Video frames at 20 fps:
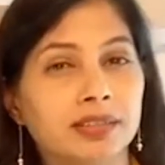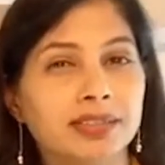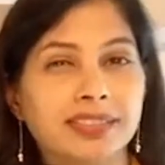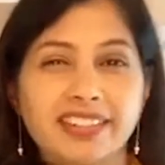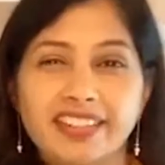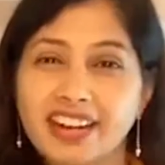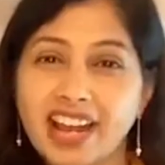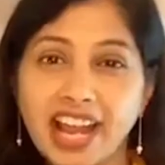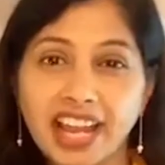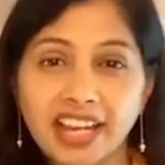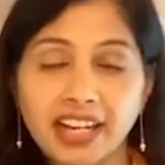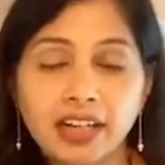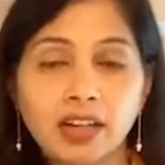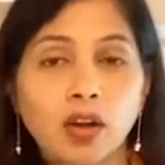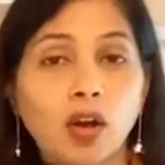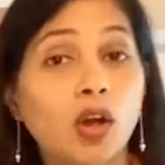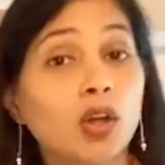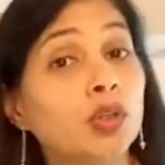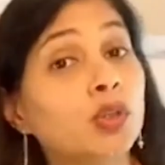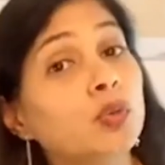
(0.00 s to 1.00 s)
dried,
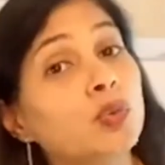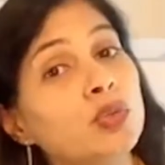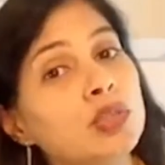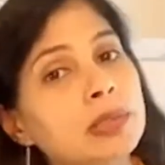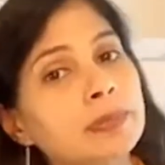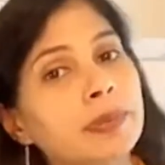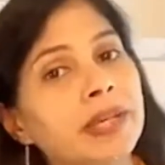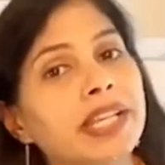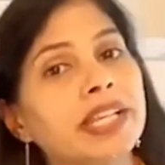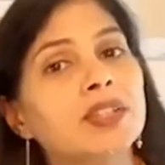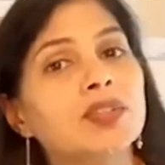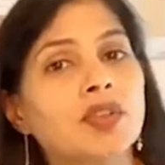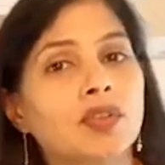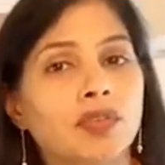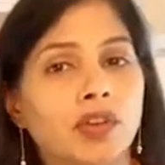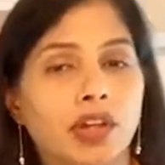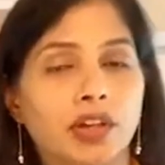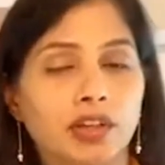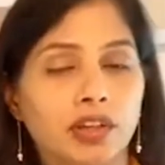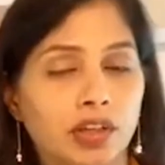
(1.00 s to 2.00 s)
or 2 sprigs
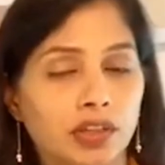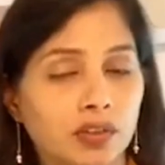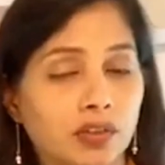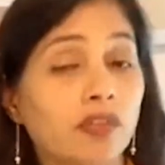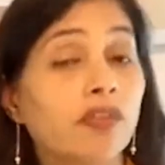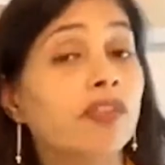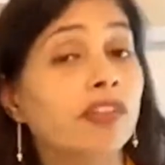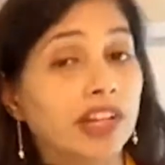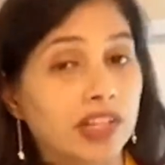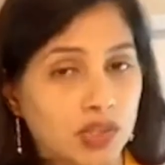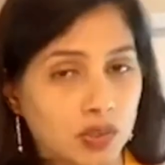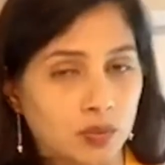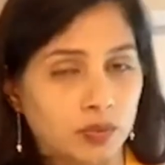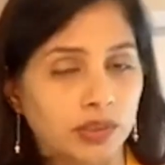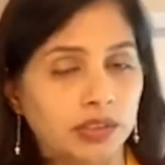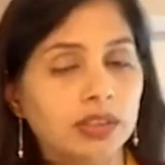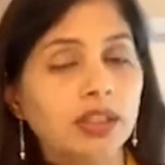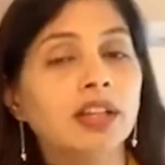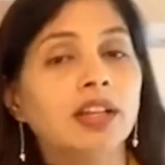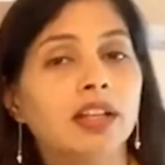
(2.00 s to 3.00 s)
of oregano, fresh
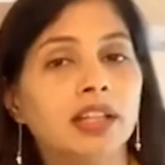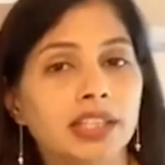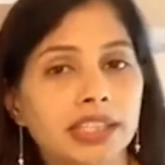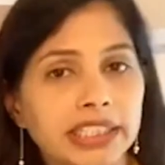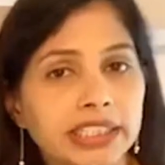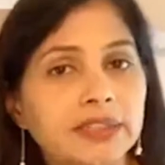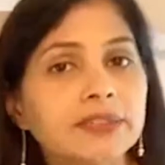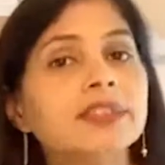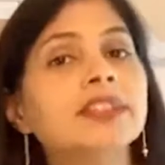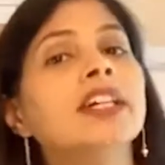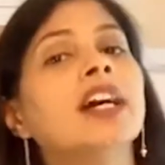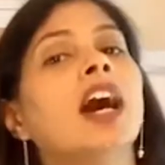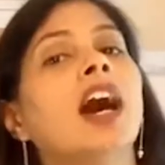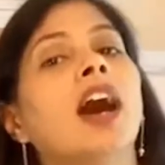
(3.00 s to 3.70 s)
one, leaves,